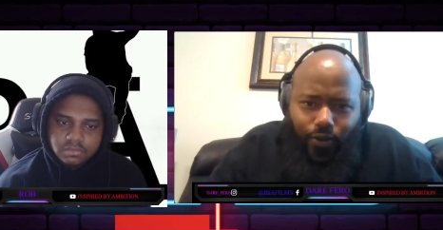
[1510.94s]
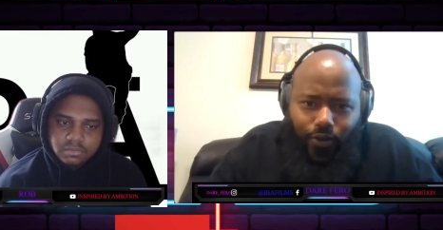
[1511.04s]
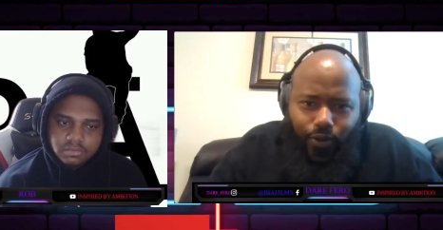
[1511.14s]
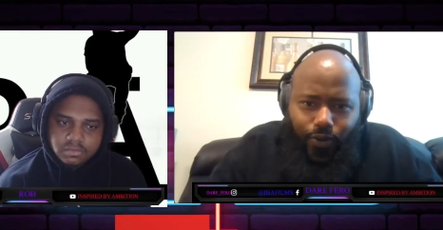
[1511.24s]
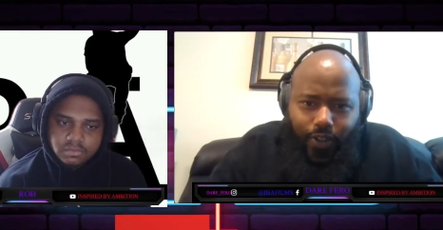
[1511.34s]

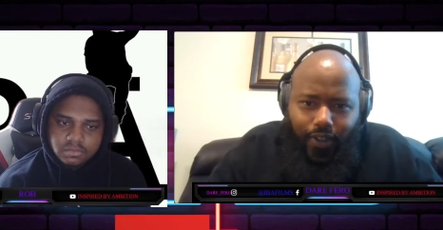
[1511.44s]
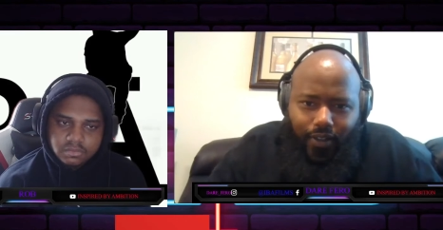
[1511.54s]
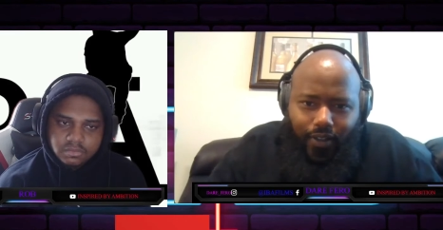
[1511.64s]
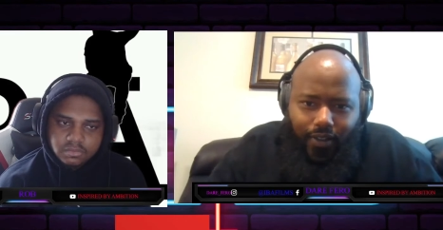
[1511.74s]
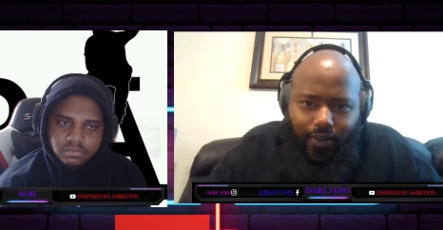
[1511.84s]
Speaker 1: doing?
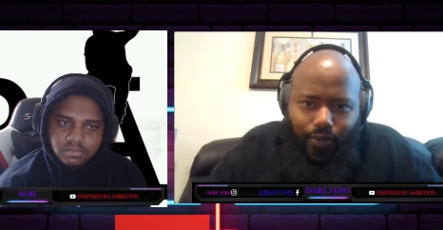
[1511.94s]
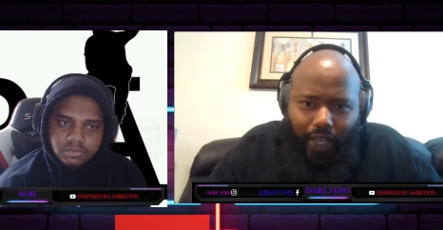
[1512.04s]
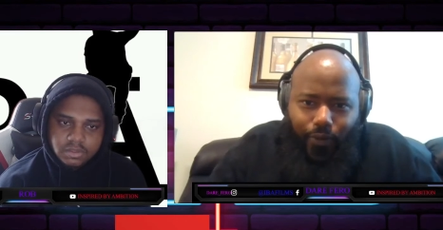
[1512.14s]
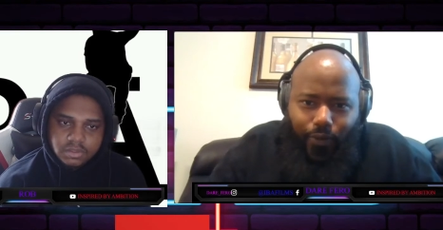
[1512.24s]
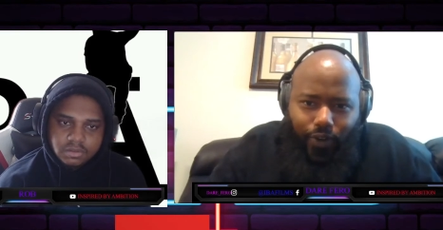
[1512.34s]

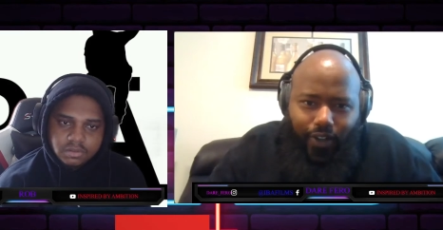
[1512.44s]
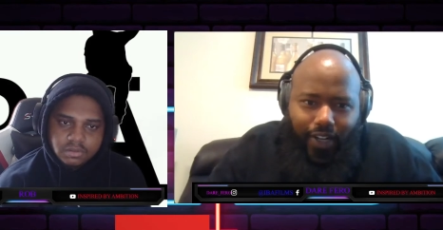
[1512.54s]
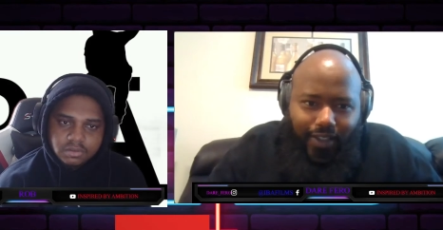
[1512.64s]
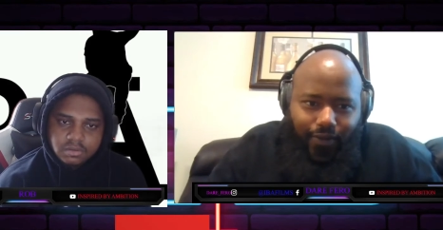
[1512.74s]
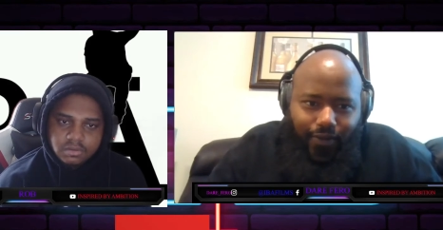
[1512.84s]
Play more
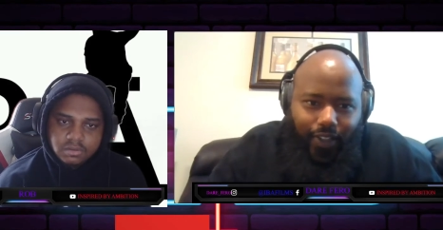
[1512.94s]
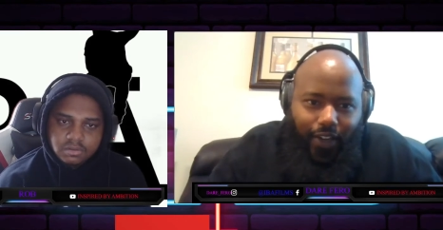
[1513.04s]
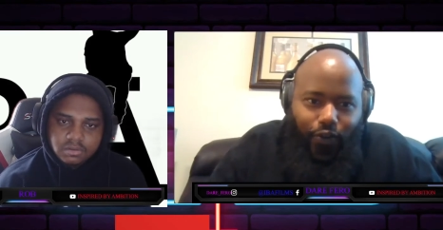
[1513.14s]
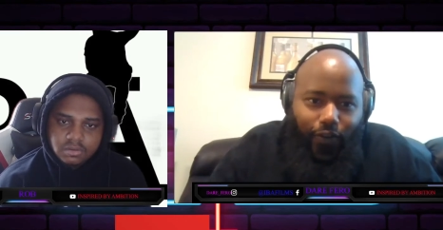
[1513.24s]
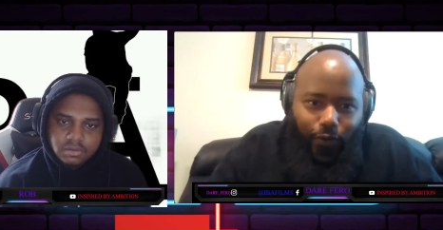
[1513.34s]
aggressively.
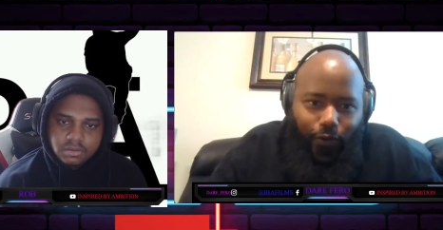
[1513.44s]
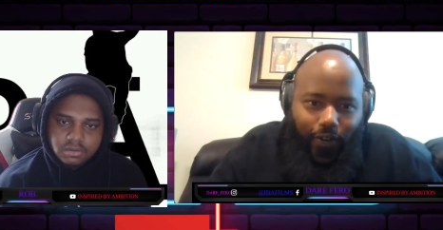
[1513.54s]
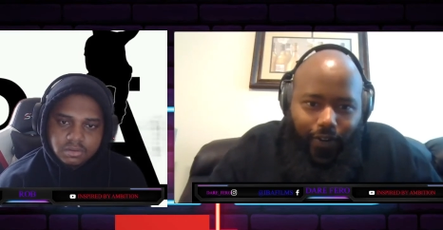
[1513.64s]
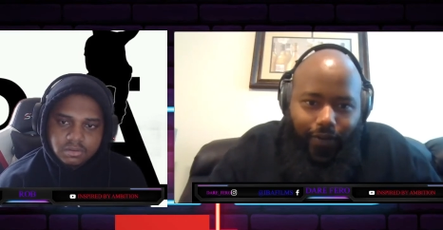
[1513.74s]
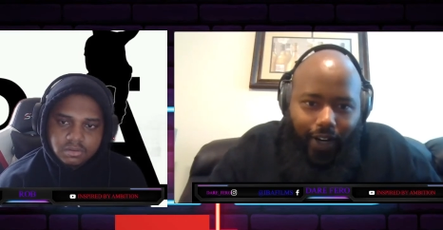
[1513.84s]
If you're 4
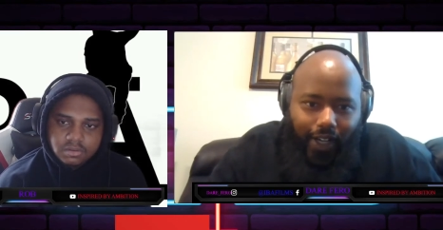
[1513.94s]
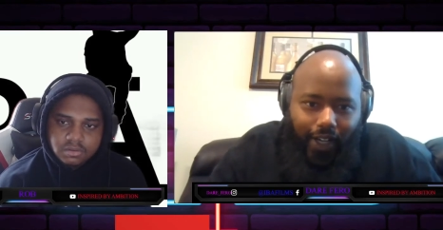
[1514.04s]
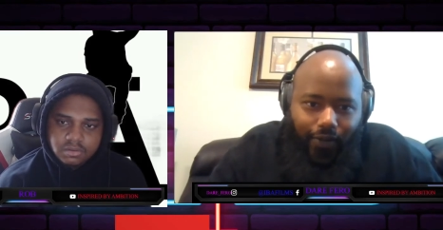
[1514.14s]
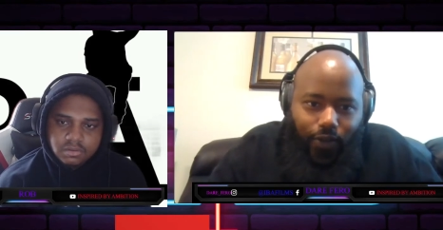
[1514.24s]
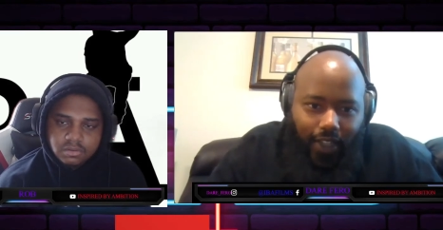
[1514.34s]
for
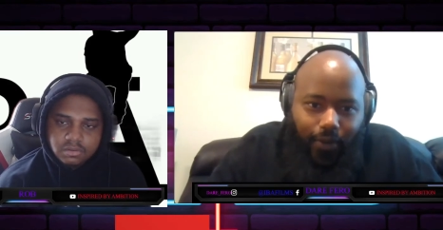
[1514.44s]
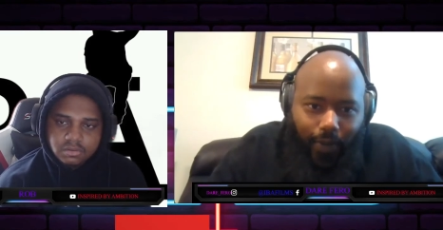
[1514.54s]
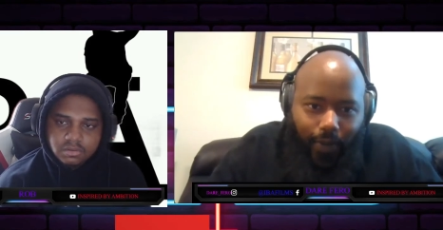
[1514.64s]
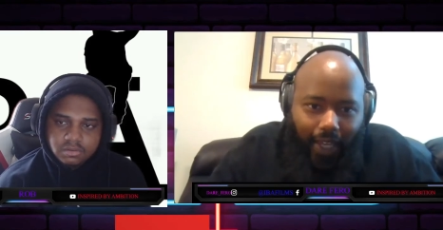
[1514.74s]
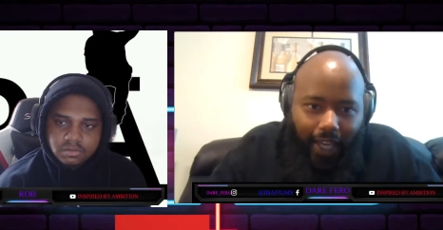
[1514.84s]
5, you need to
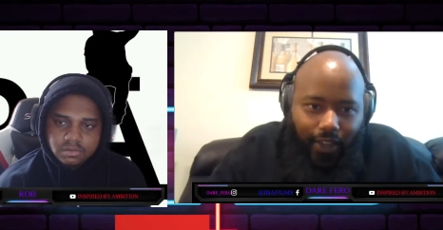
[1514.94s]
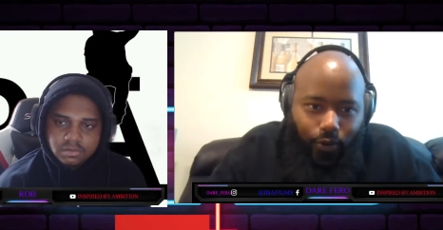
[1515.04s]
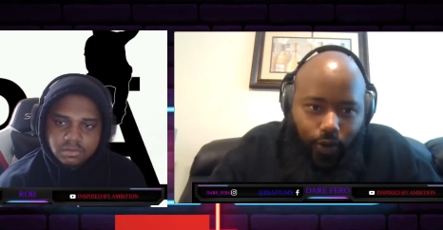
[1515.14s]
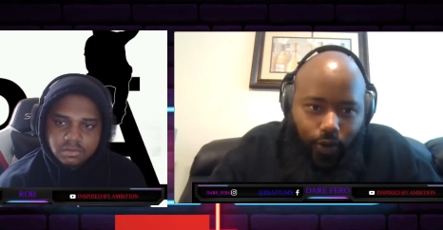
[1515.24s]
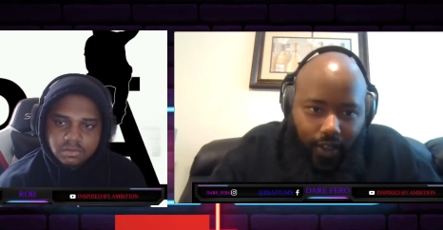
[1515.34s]
make 8
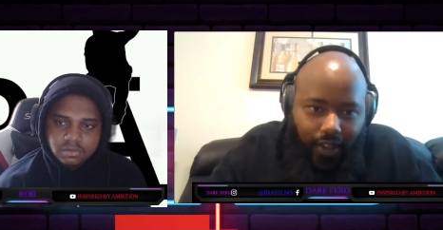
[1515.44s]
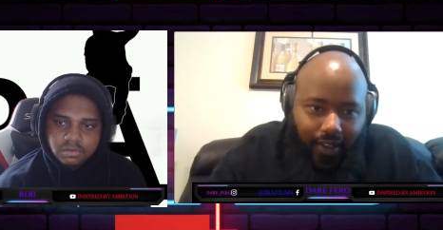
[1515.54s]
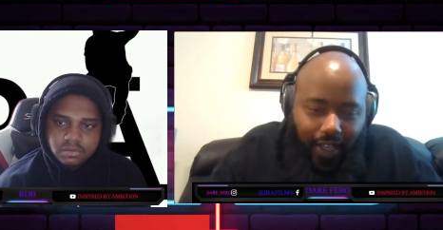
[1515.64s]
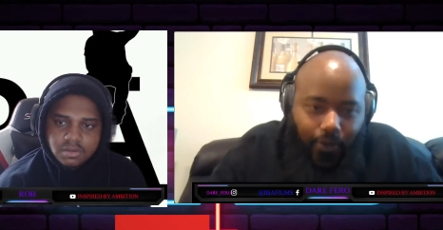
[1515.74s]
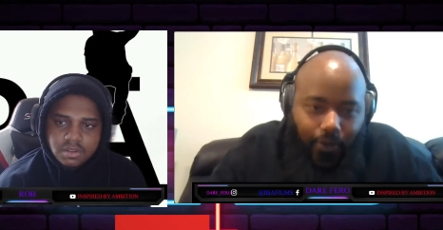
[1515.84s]
and work.
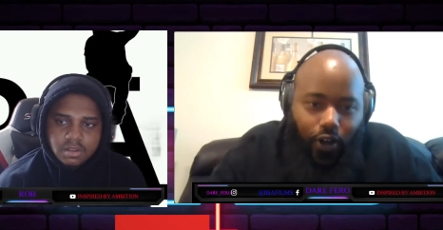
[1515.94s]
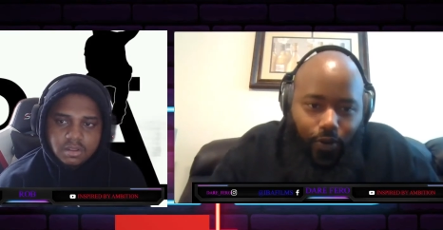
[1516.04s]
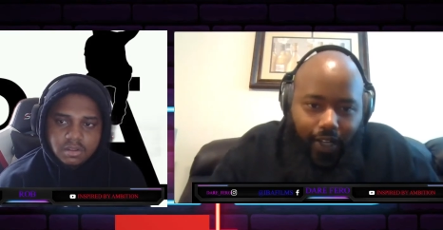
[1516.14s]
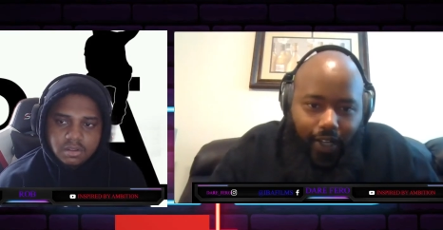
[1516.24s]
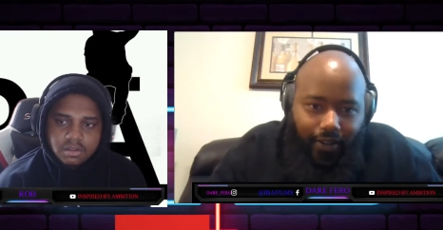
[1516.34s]
Keep
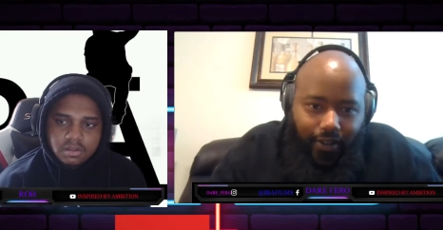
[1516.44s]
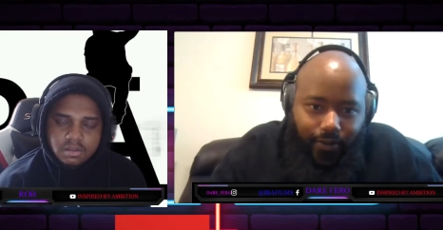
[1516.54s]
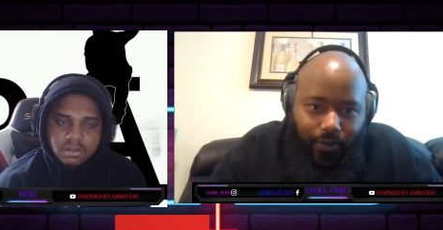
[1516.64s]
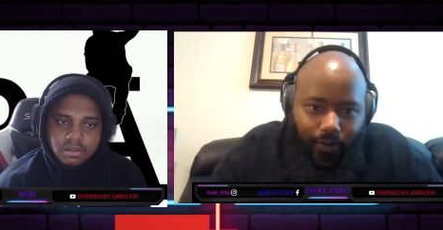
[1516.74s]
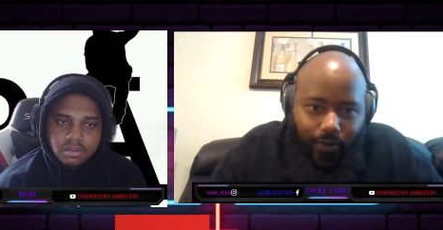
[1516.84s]
going at him.
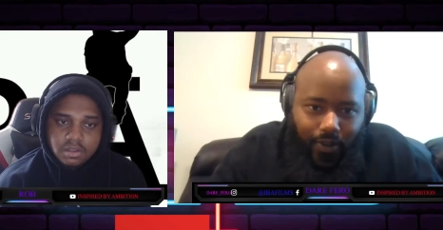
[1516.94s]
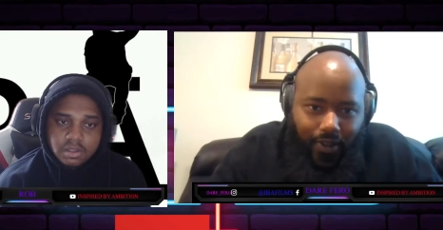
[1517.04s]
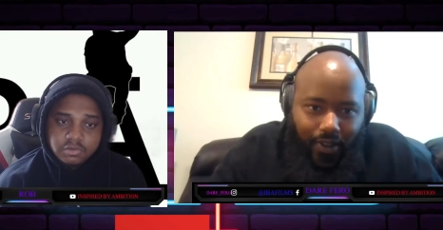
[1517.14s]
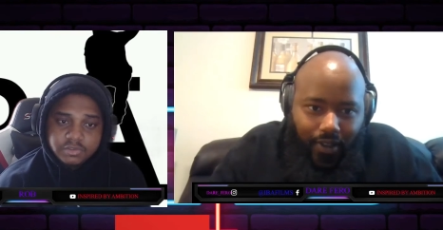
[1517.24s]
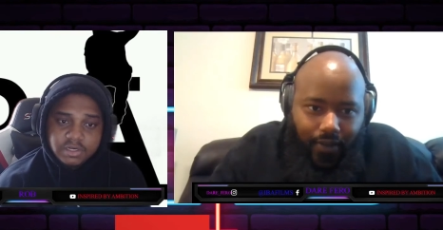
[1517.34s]
Speaker 2: And he
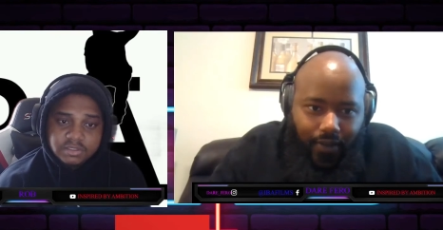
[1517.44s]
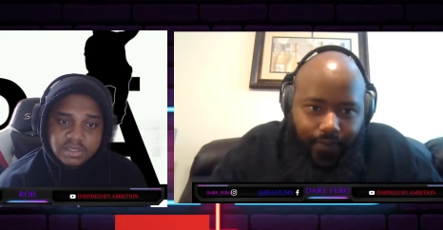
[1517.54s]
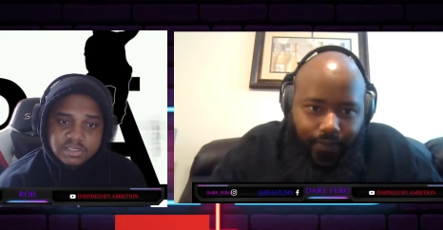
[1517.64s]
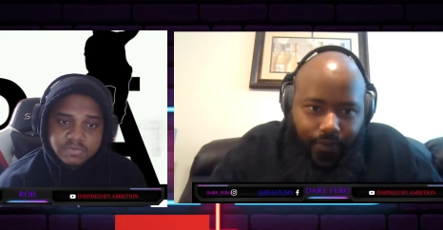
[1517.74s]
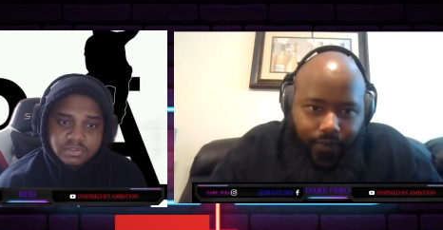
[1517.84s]
was getting his
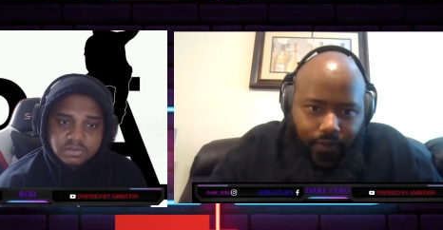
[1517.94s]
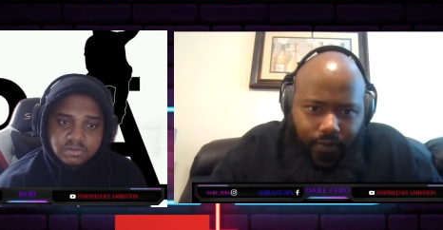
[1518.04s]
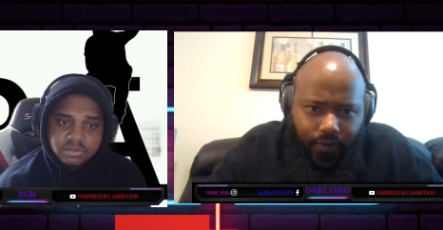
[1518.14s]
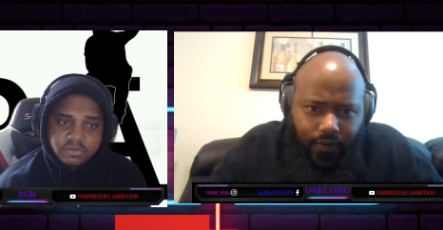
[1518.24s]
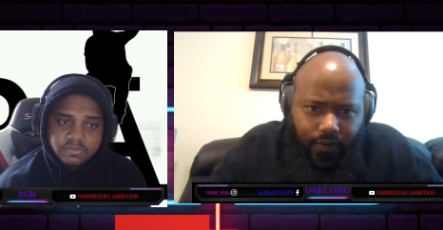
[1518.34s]
ass busted on
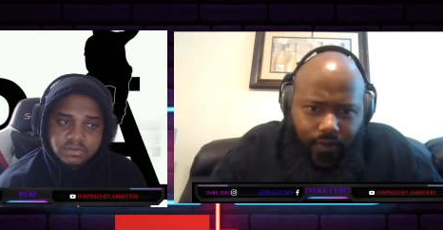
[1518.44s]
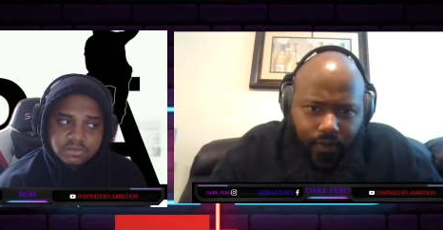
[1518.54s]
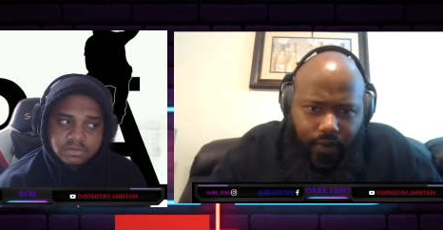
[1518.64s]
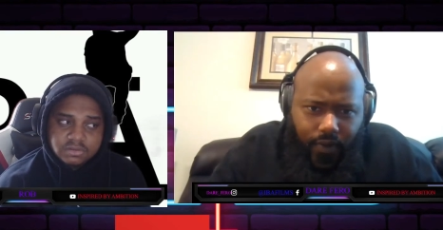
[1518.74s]
defense.